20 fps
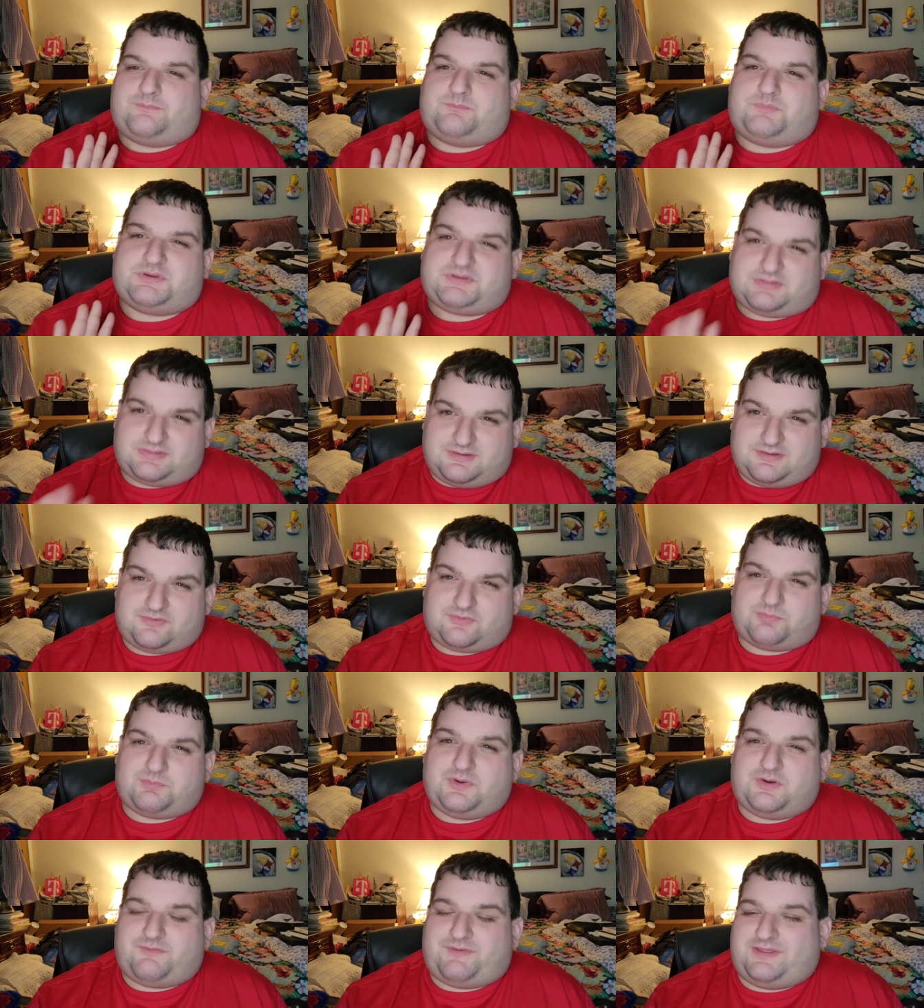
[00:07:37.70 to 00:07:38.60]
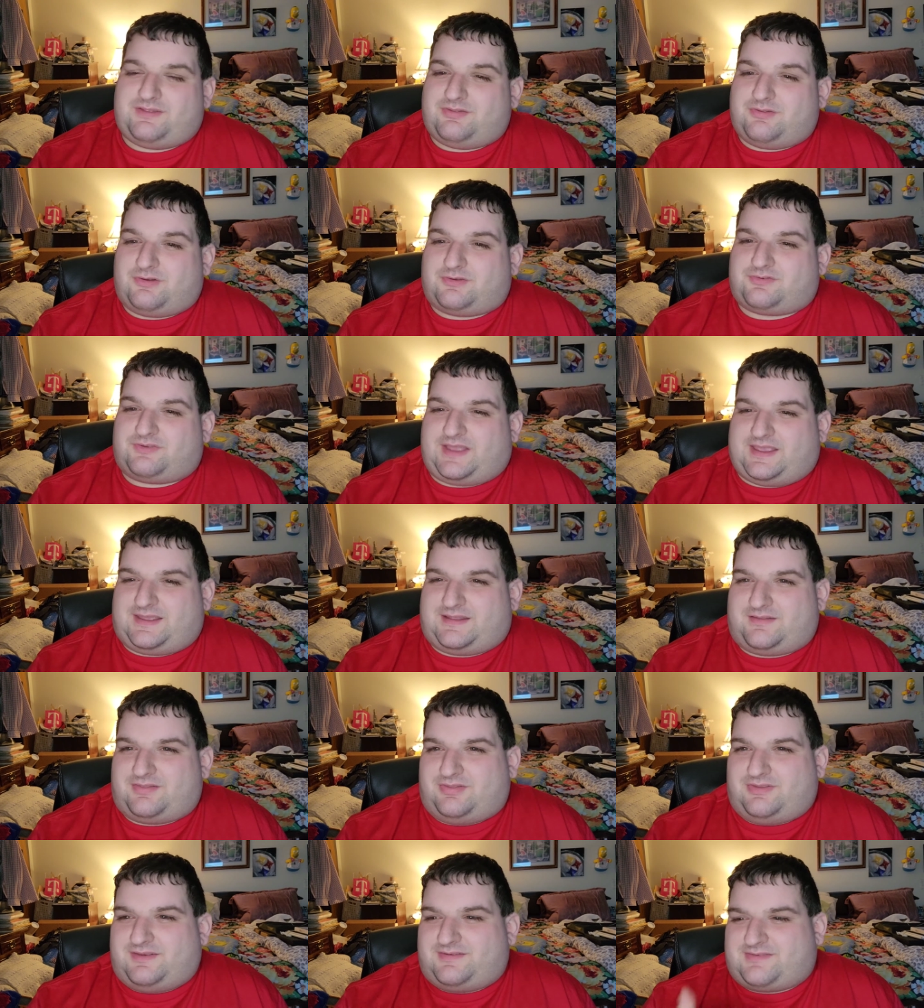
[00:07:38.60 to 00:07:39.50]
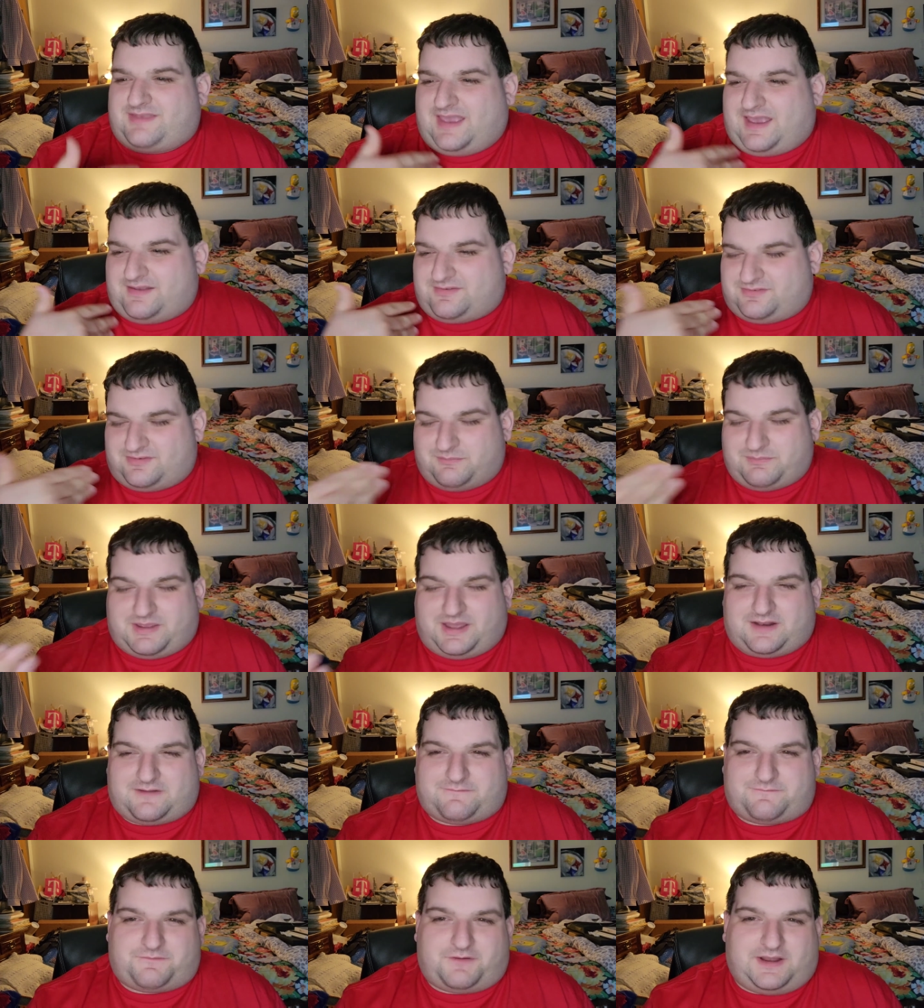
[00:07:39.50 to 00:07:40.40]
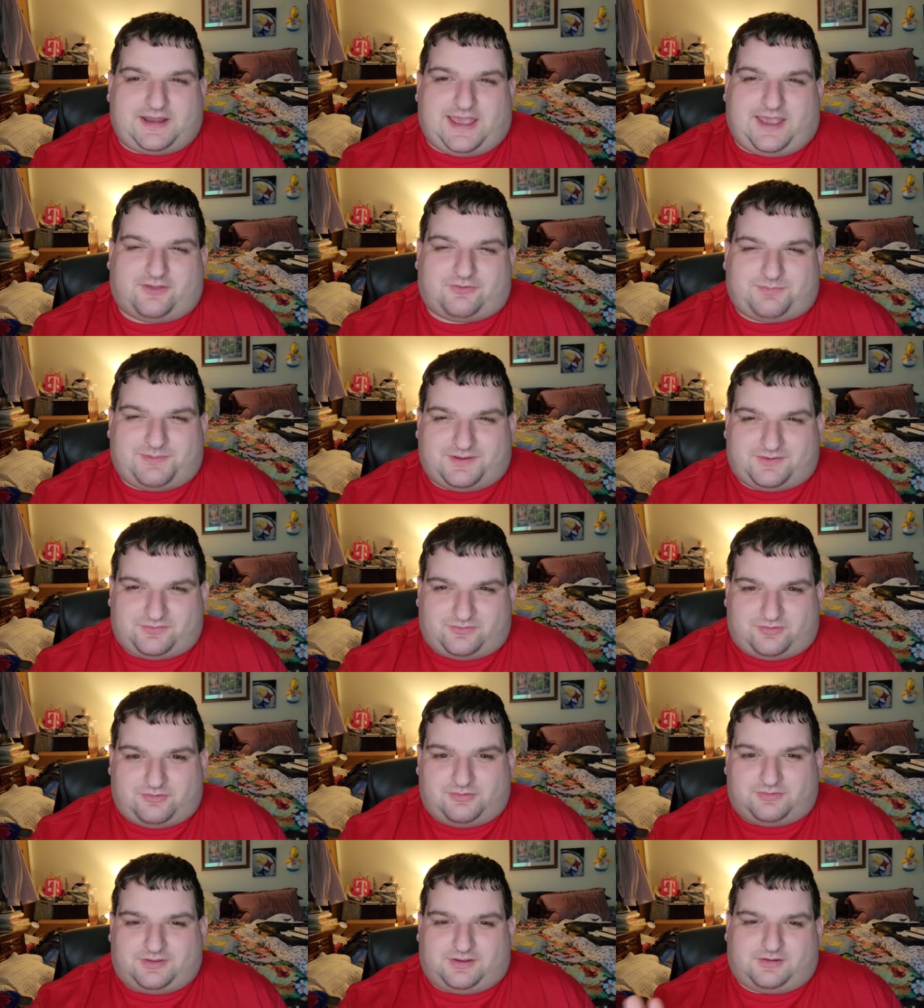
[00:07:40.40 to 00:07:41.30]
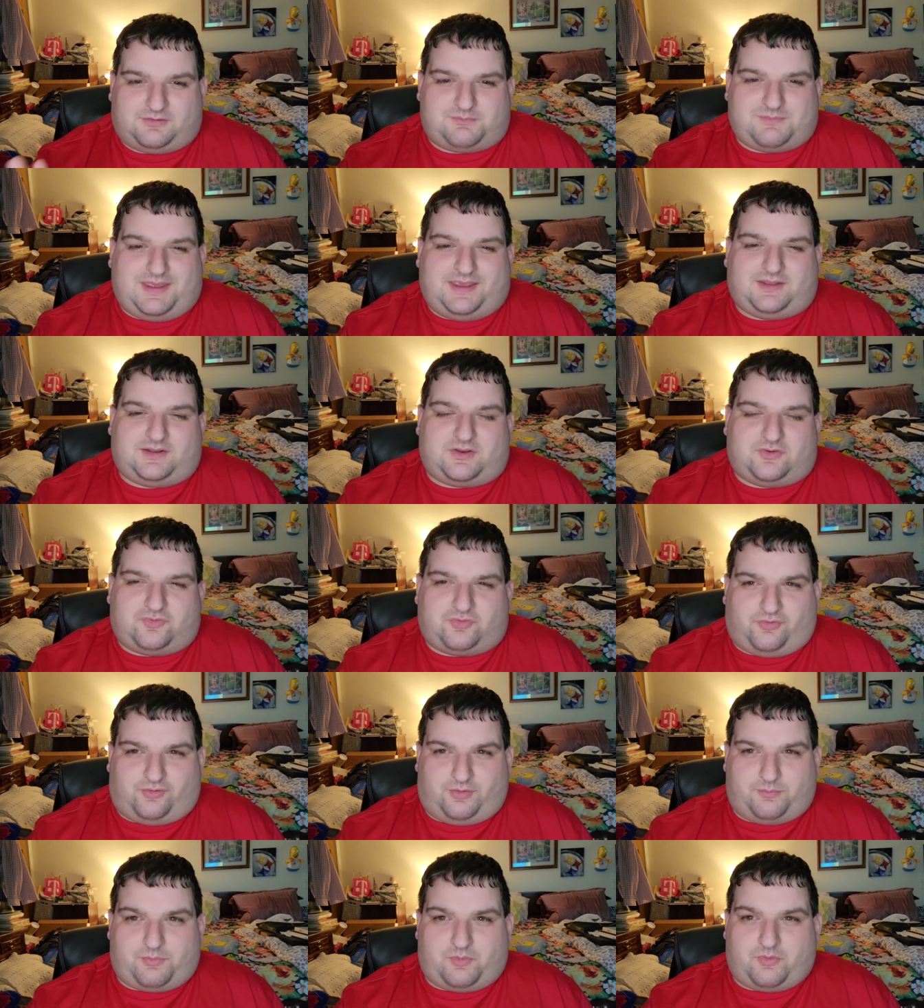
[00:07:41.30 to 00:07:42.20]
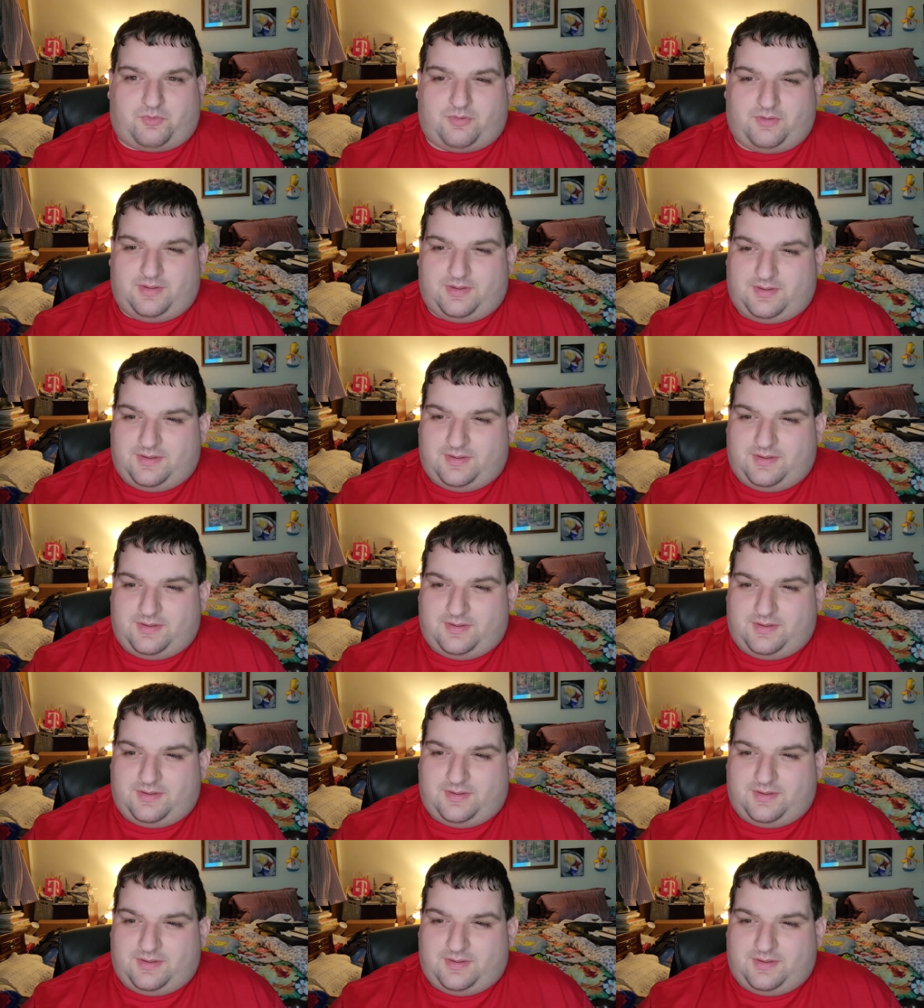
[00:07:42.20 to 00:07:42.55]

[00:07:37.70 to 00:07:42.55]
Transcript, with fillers: But this movie looks like it at least has some kind of fun aspects to it that could make it enjoyable